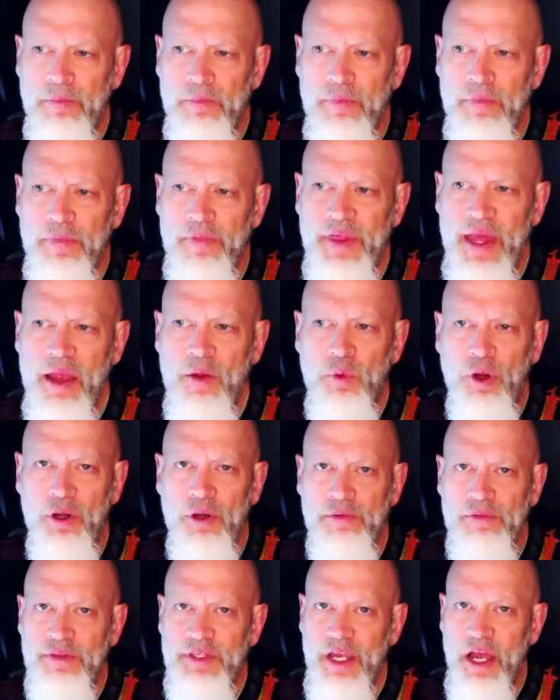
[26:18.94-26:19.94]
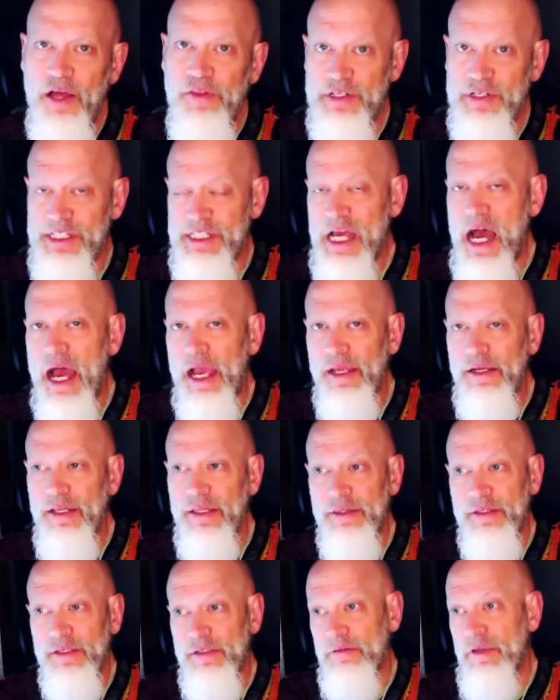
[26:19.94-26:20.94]
They were the other side,
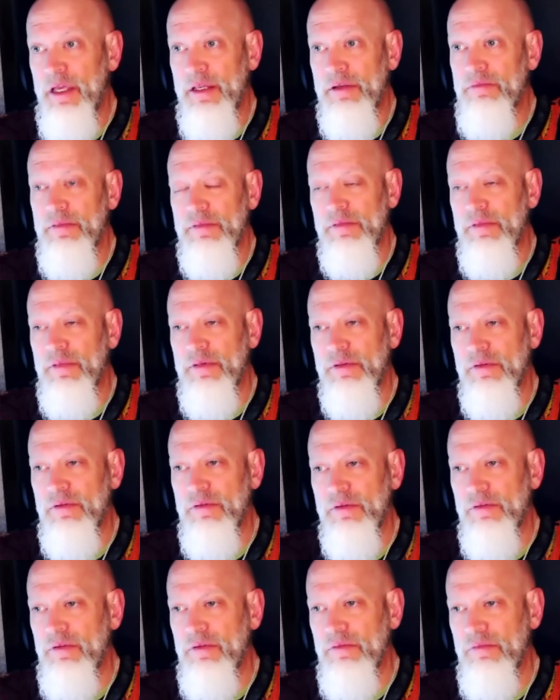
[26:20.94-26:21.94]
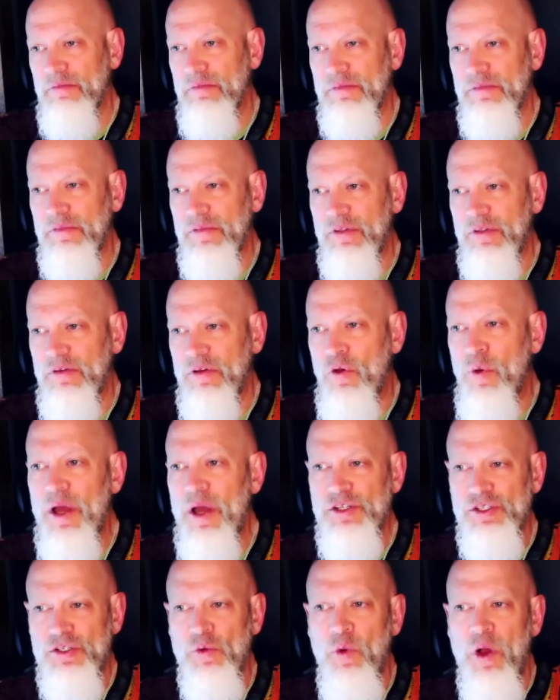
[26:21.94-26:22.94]
and the
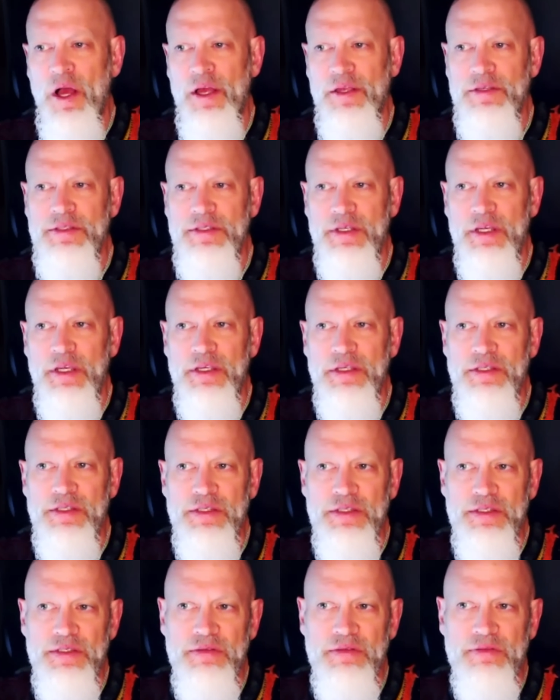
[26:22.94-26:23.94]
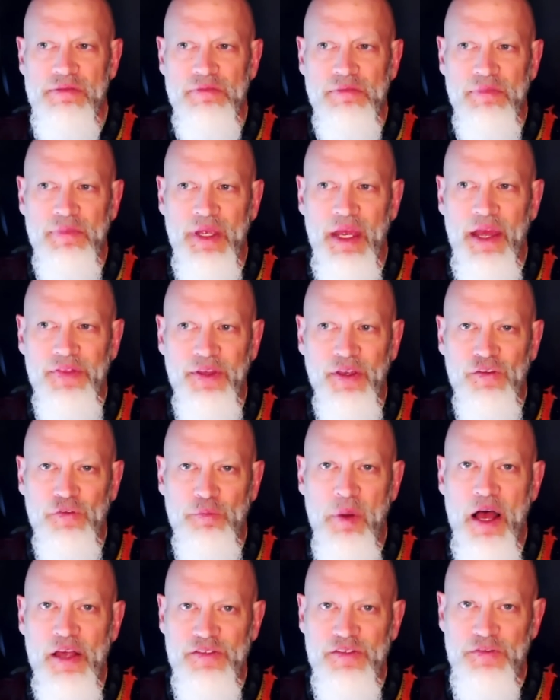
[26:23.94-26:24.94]
question was, is ethics
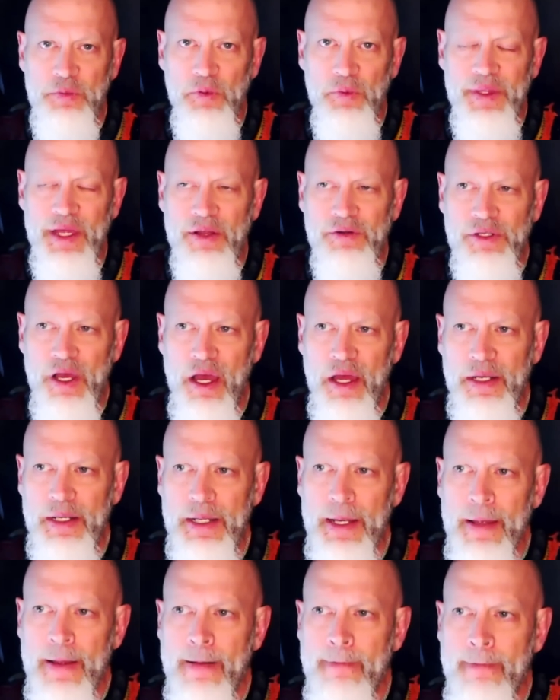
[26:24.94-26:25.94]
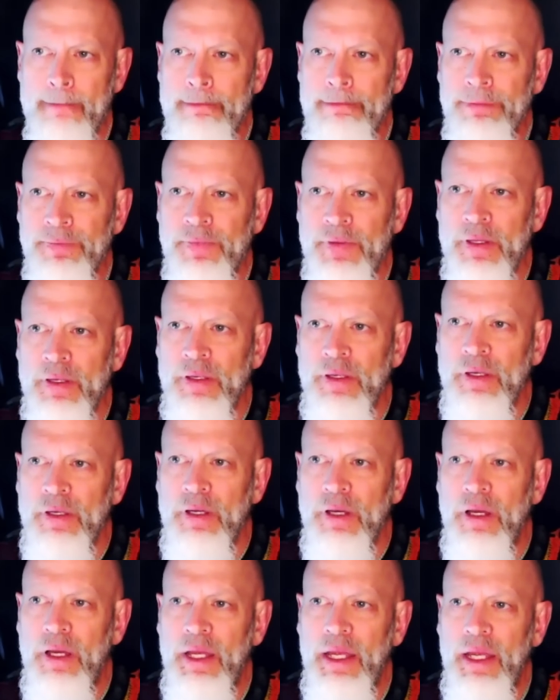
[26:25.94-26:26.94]
possible without God?
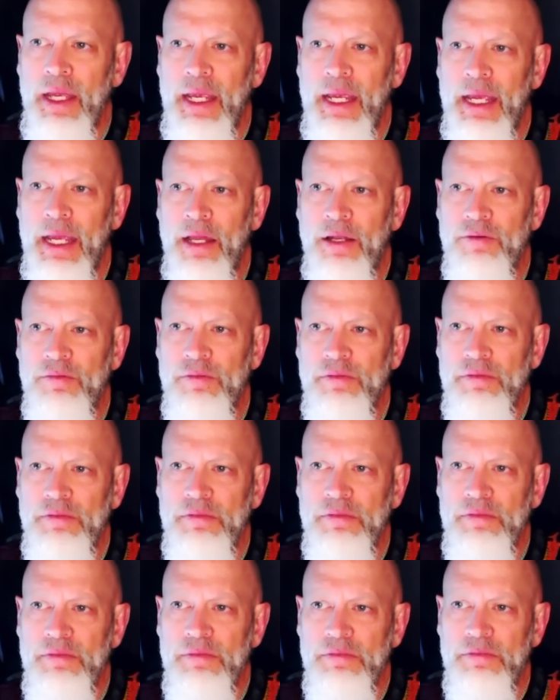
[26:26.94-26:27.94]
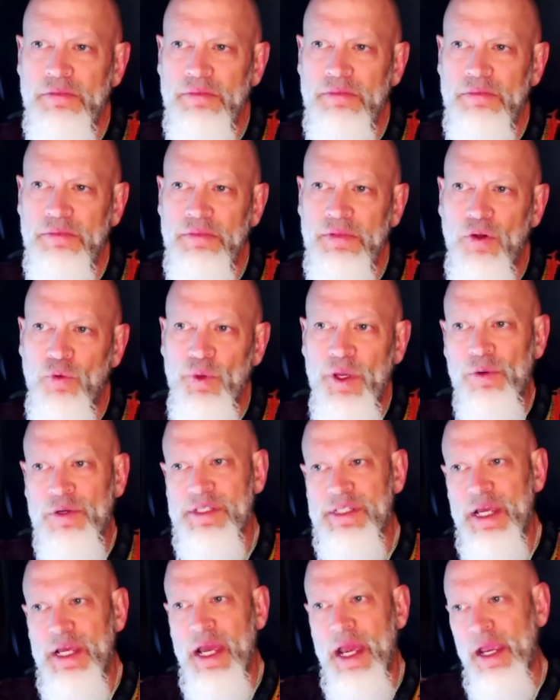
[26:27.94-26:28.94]
And we were
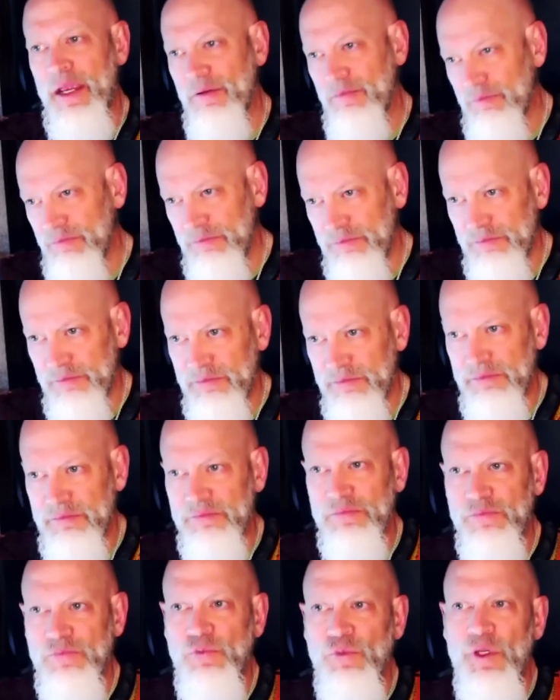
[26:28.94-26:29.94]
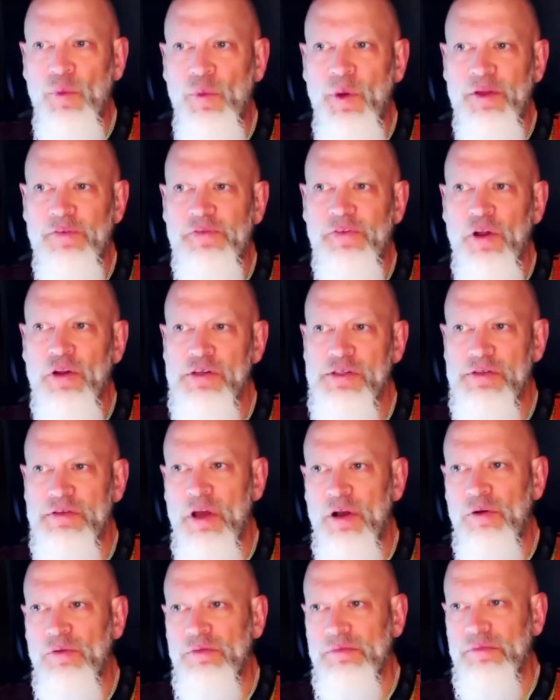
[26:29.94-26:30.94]
saying, we went first,
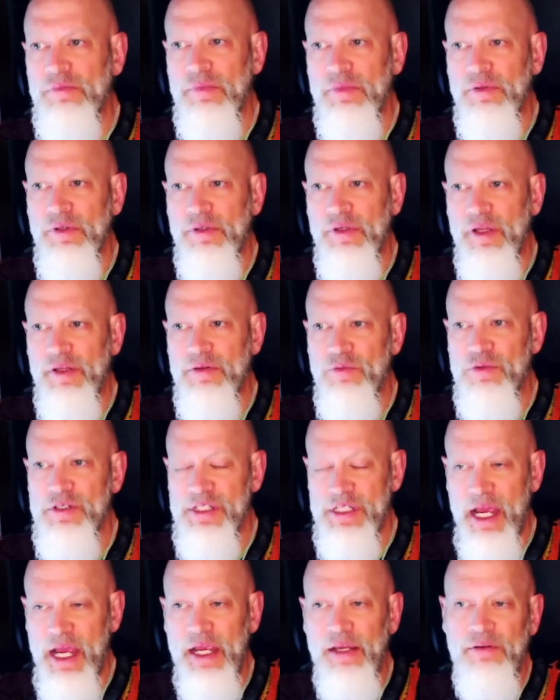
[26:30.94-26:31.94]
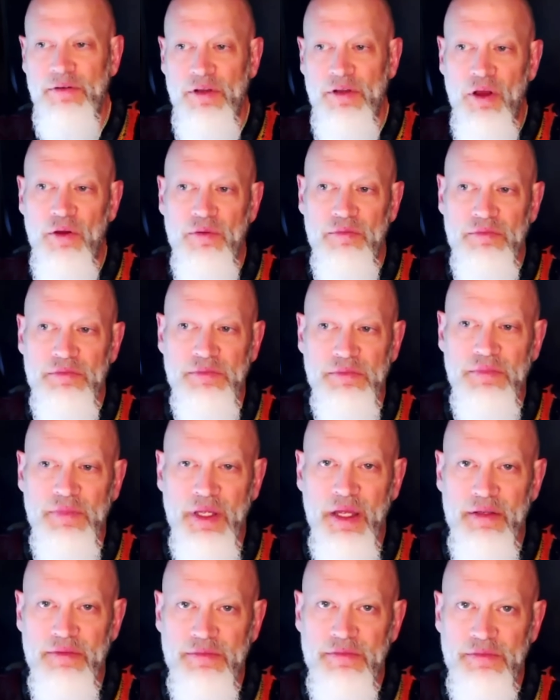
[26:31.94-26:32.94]
no, and we're saying no.
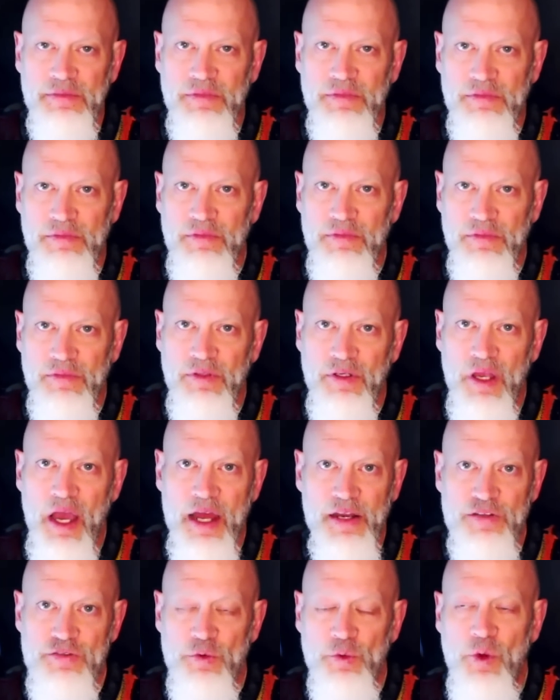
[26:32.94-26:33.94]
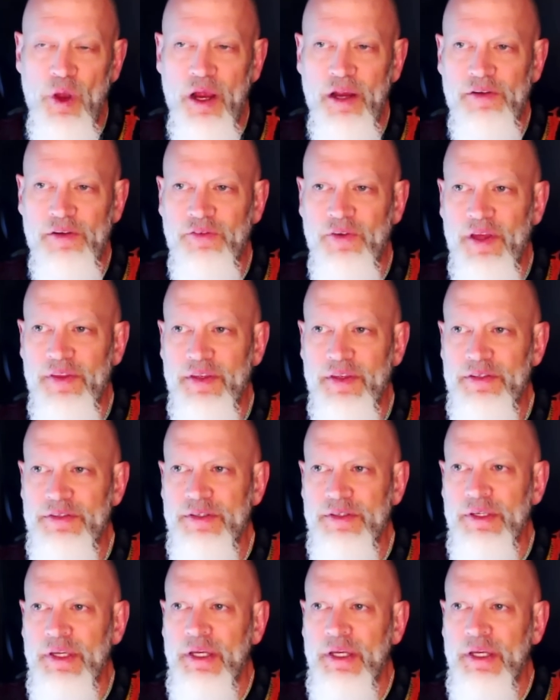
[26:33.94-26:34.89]
God is required for ethics.